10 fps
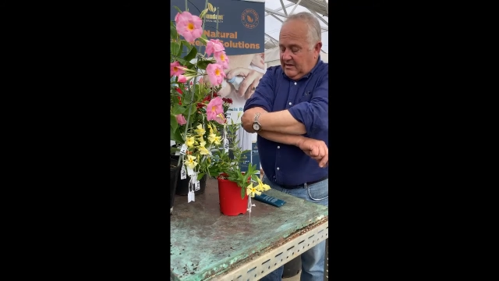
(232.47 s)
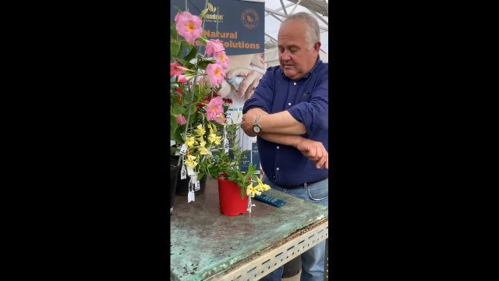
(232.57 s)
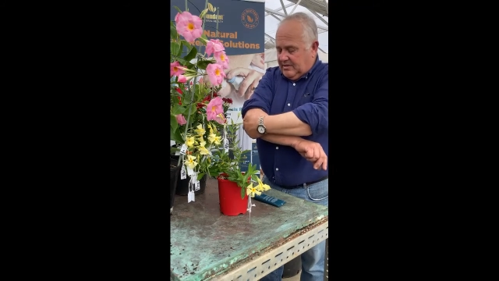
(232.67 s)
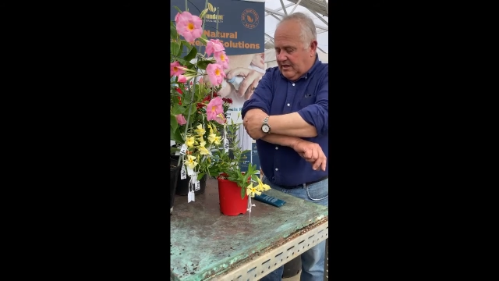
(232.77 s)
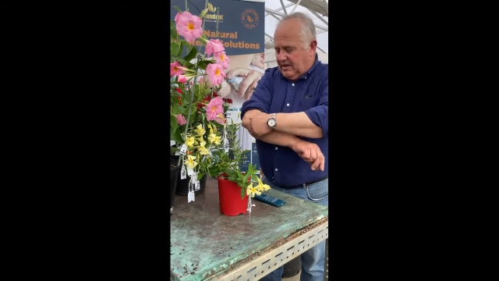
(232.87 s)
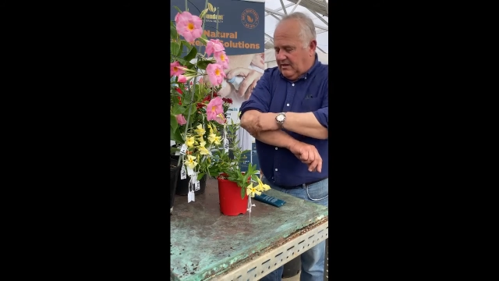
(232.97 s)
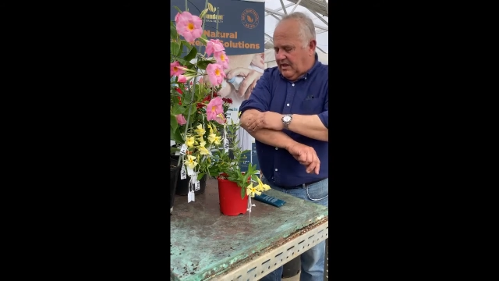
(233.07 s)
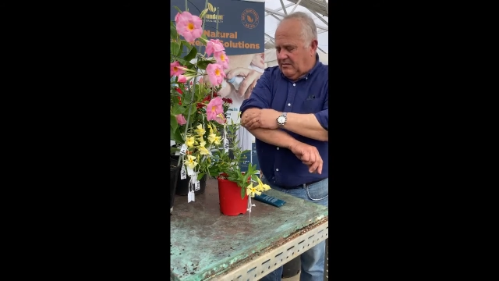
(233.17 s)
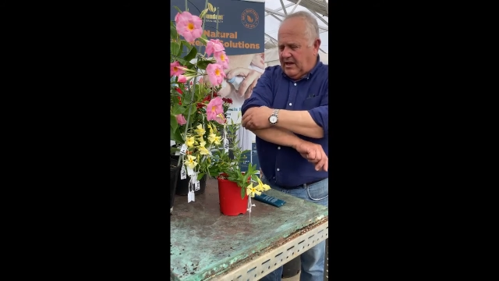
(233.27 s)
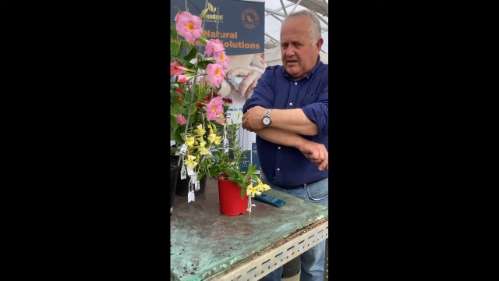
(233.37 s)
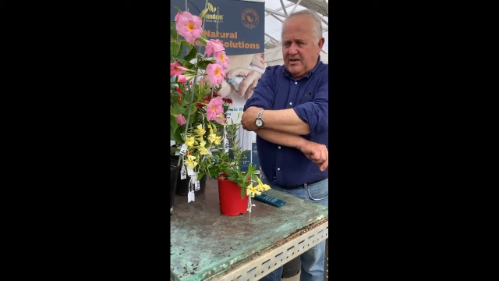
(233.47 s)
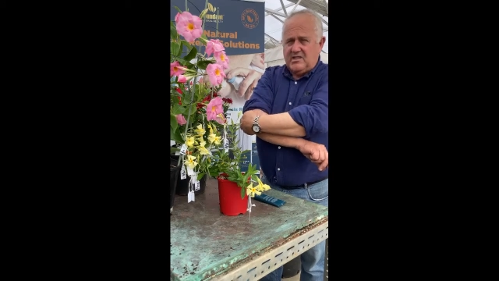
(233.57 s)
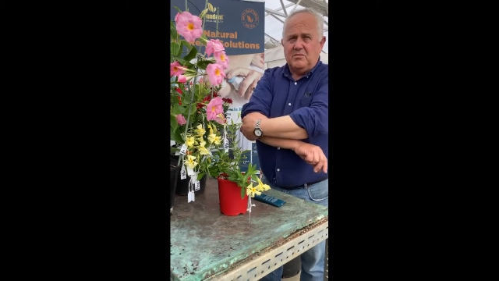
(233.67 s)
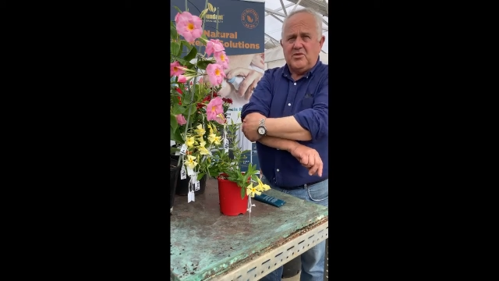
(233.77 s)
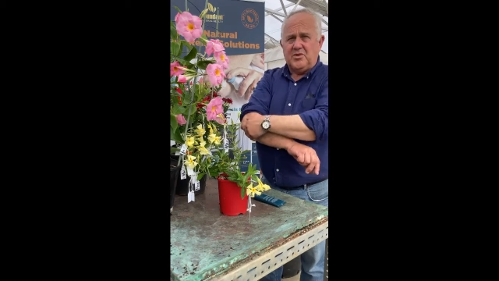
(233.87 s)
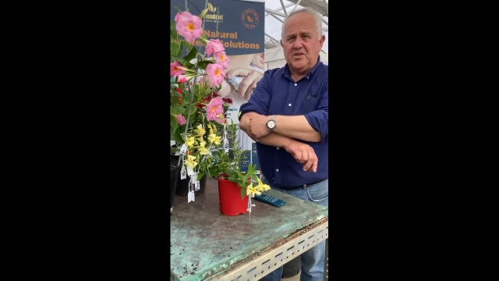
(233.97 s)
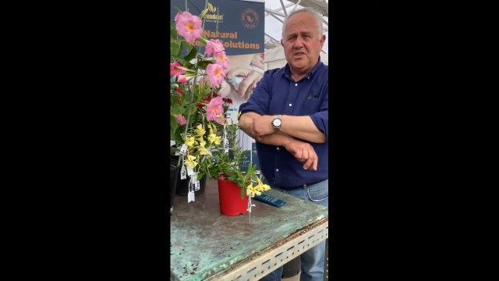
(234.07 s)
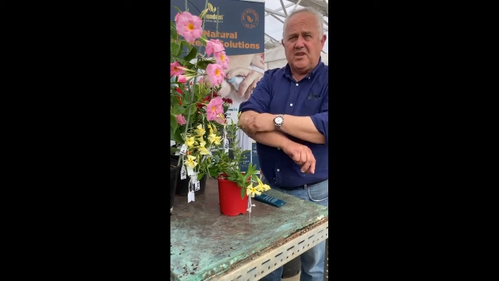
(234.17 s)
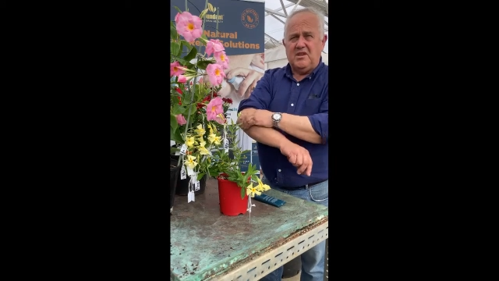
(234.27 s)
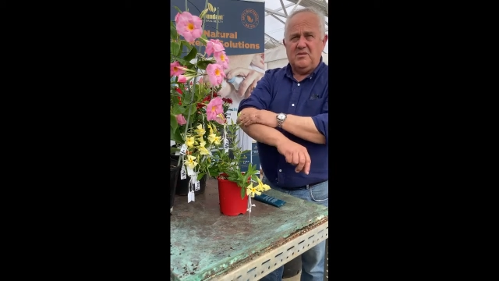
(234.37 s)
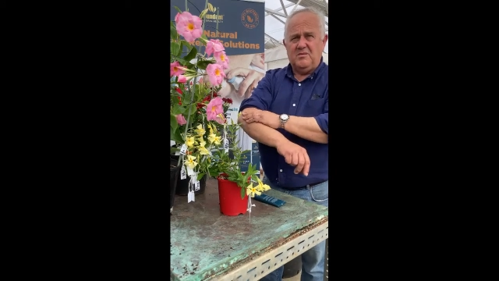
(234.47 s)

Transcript: getting that magnesium through the skin.